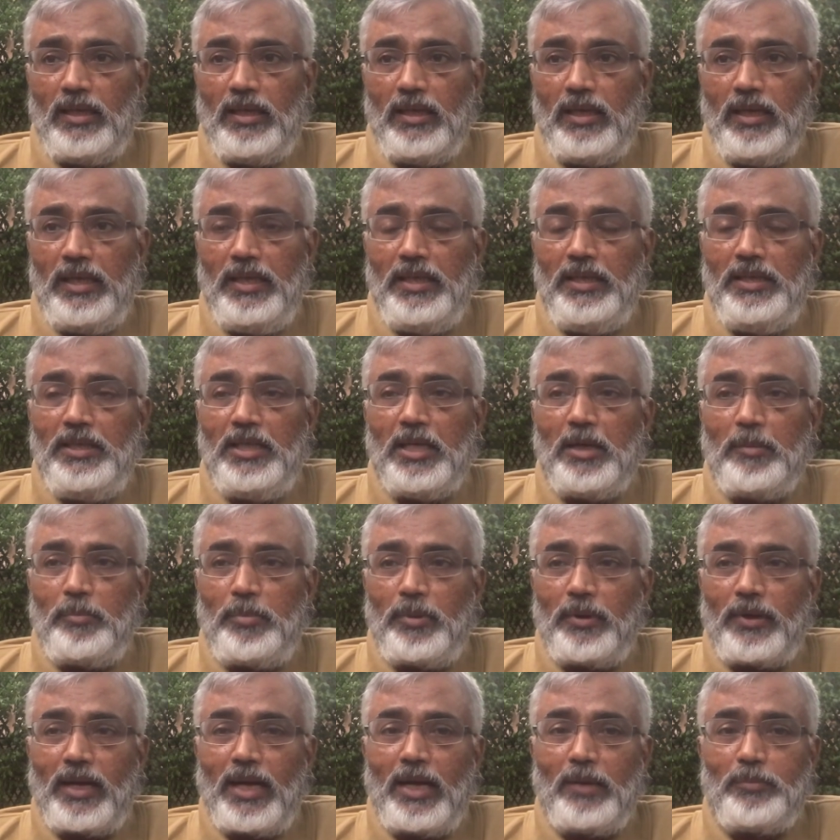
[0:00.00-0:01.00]
India
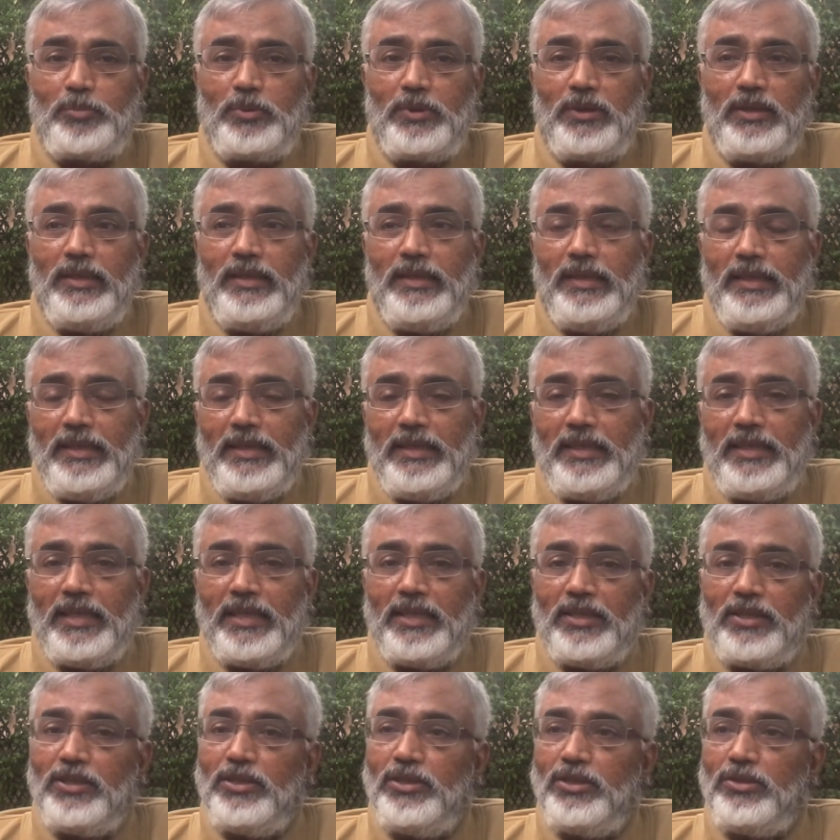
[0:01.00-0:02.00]
perhaps
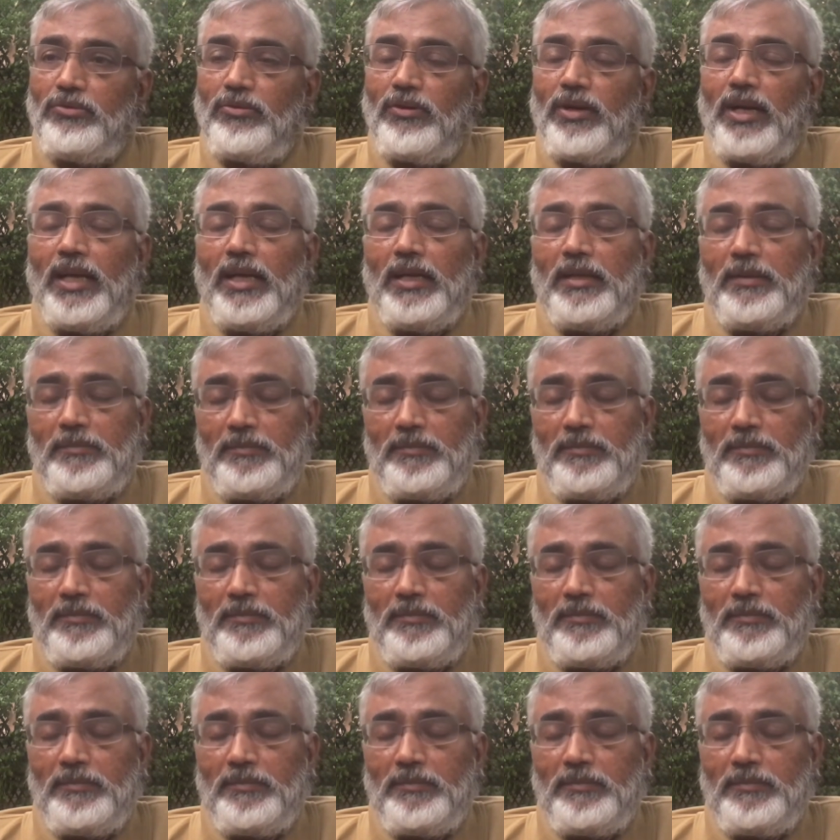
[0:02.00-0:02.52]
irritated Israel.